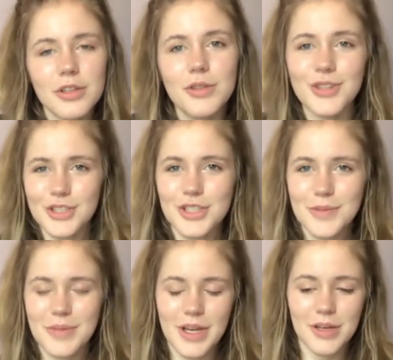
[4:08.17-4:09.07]
including
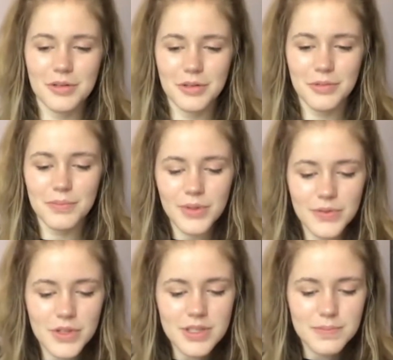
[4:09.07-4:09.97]
shipping,
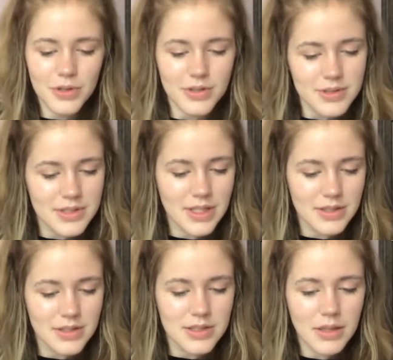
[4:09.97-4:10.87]
but this
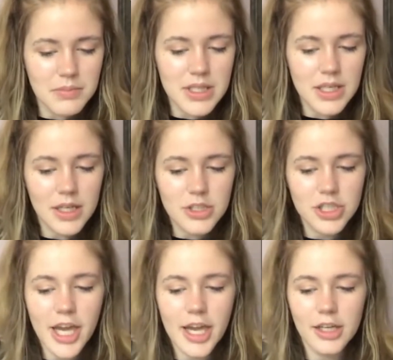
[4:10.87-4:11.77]
person sent me a
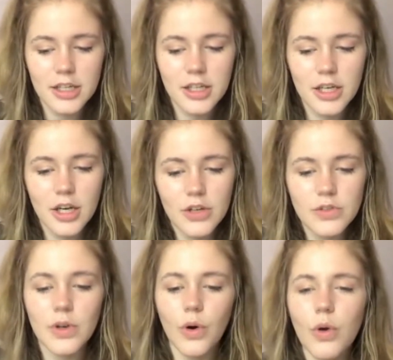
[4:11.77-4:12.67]
check
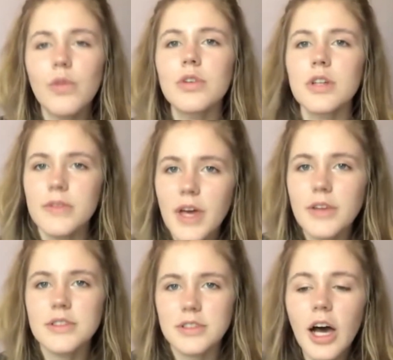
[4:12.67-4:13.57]
for over
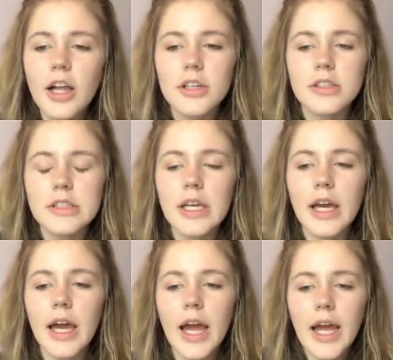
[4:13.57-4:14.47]
$1,000,
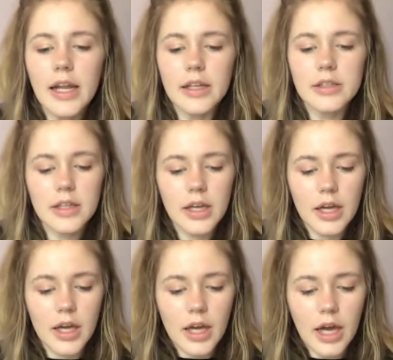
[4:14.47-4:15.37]
and
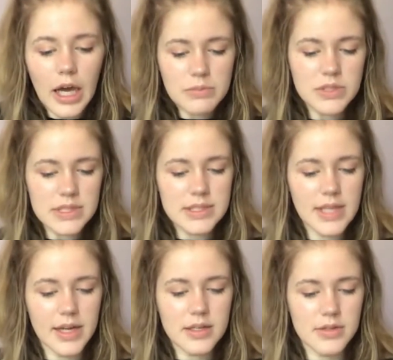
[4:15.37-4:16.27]
I'm just
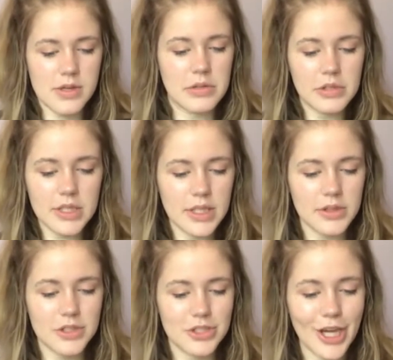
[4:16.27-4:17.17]
standing there looking
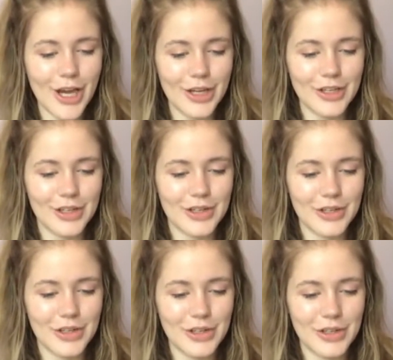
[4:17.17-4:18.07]
at this check,
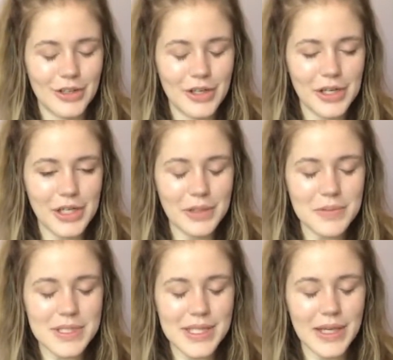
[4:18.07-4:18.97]
and
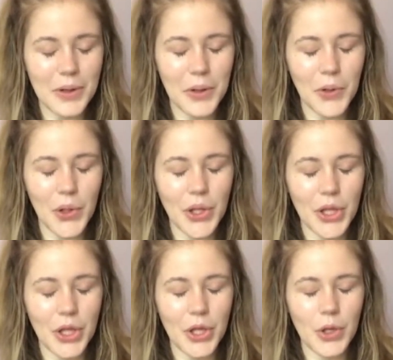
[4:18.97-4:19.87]
I'm just like,
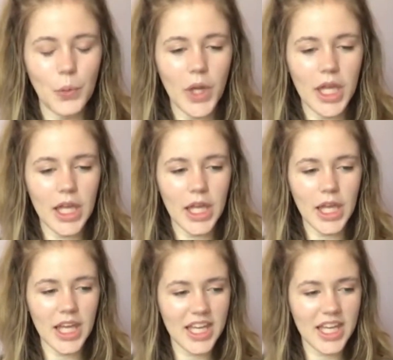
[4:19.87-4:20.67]
wait.